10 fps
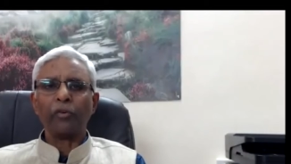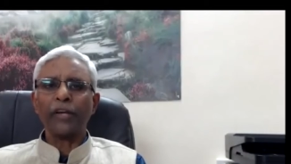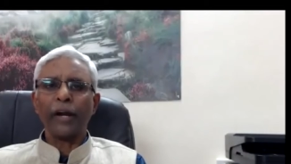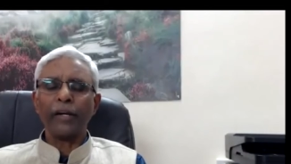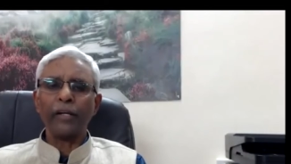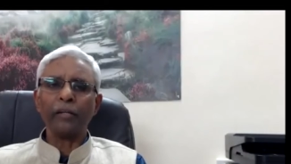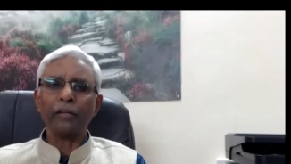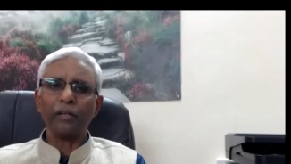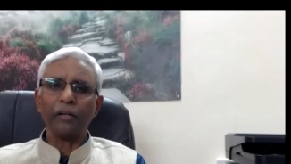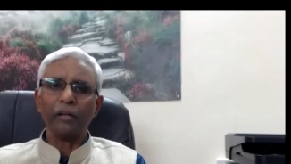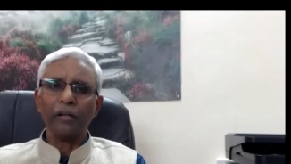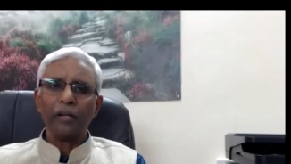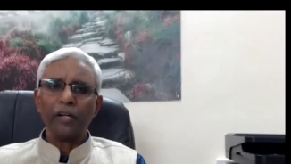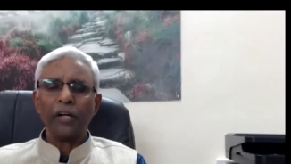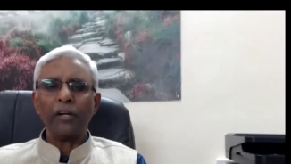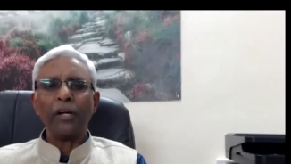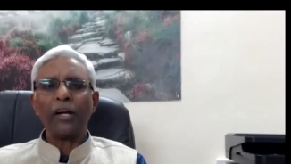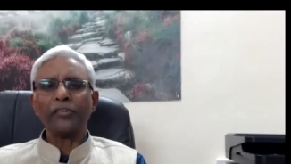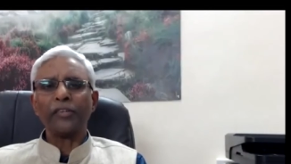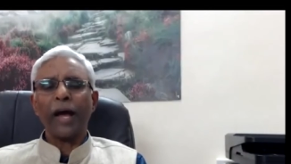I was heading
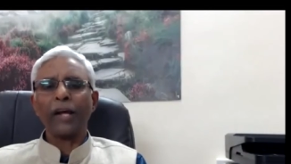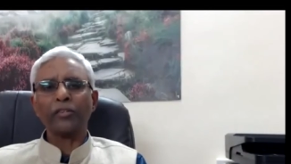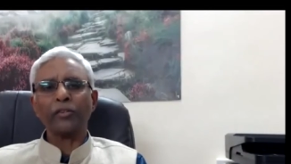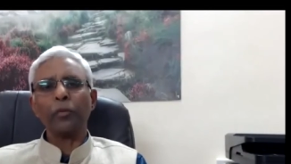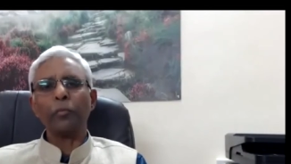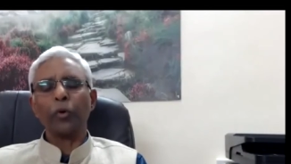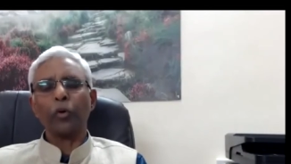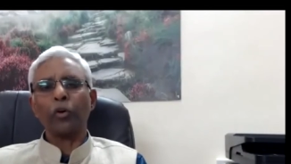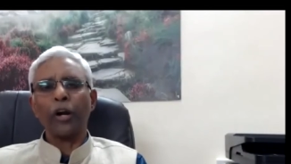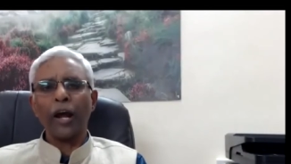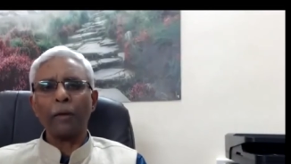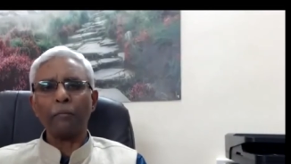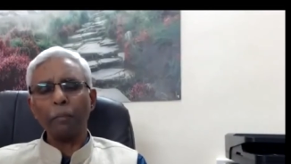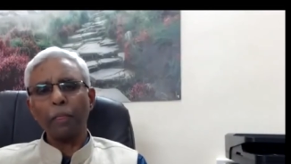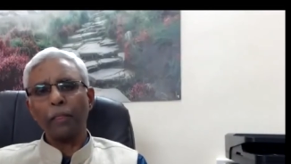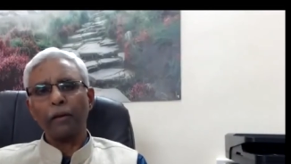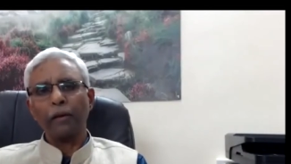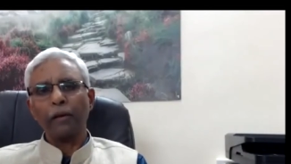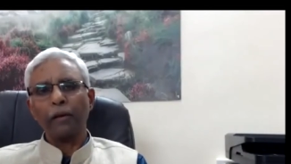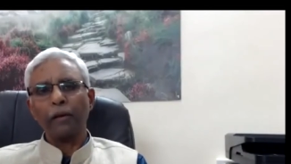India's national program
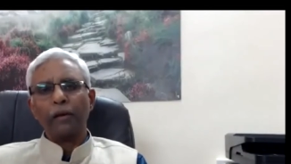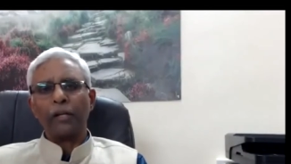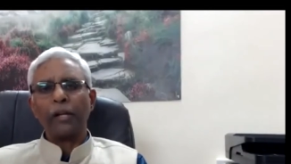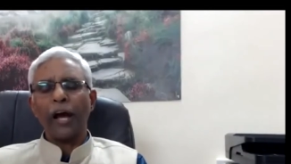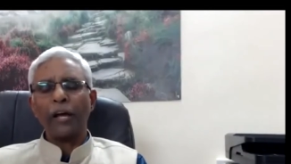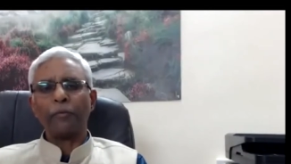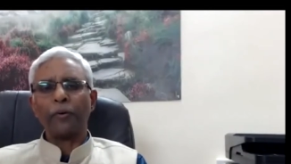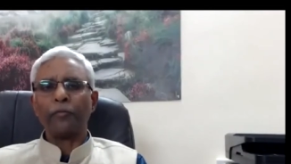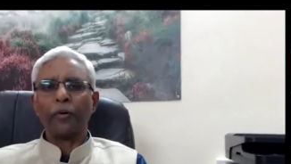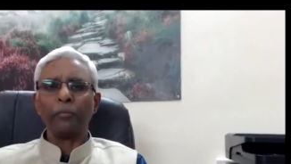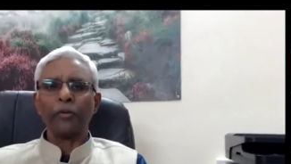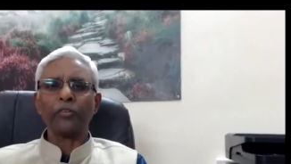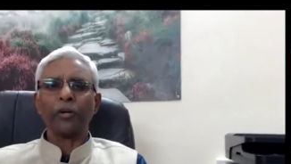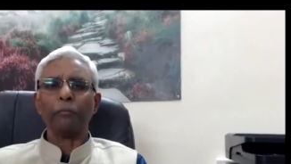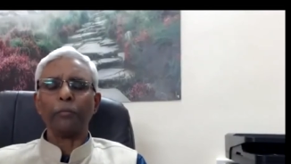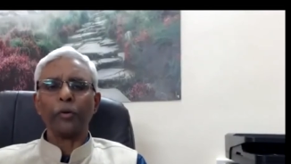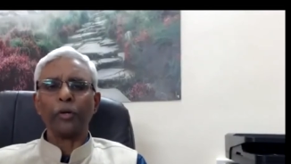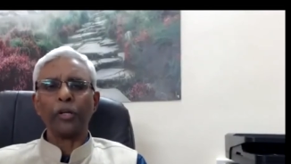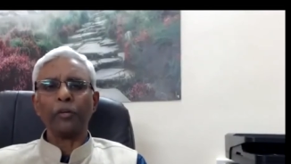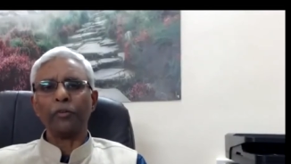in high performance
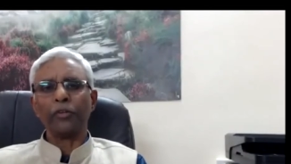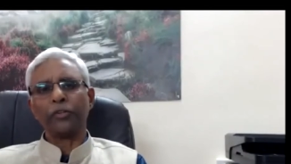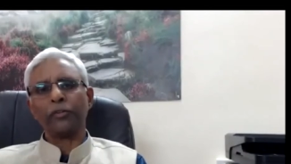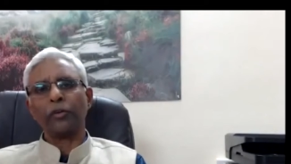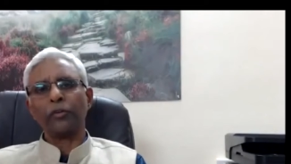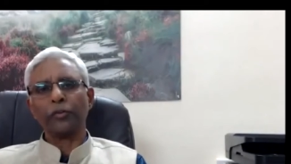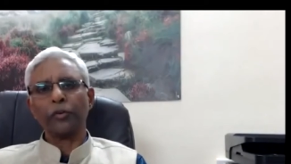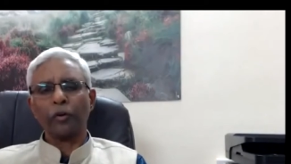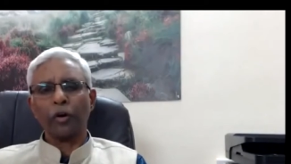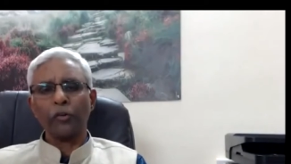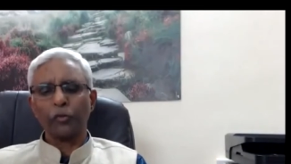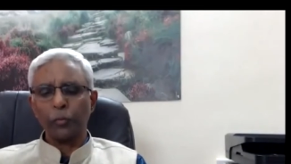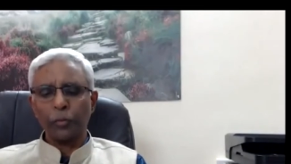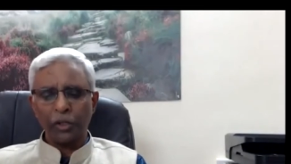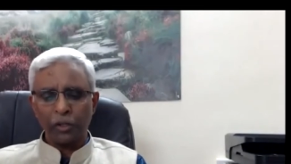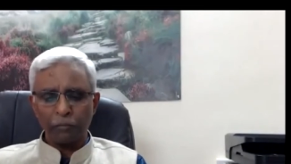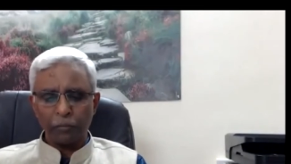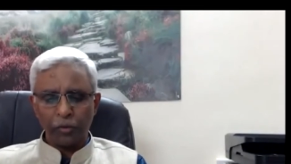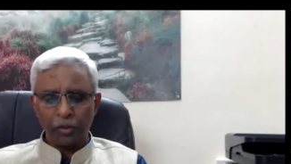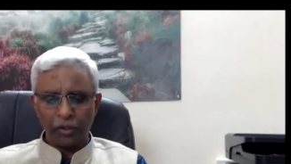computing, which is also called
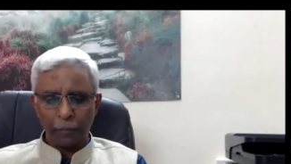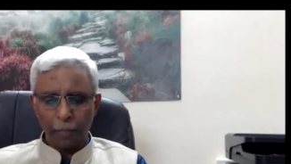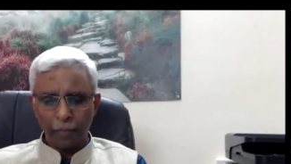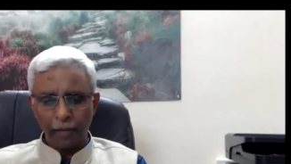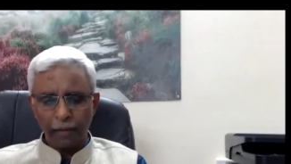supercomputing.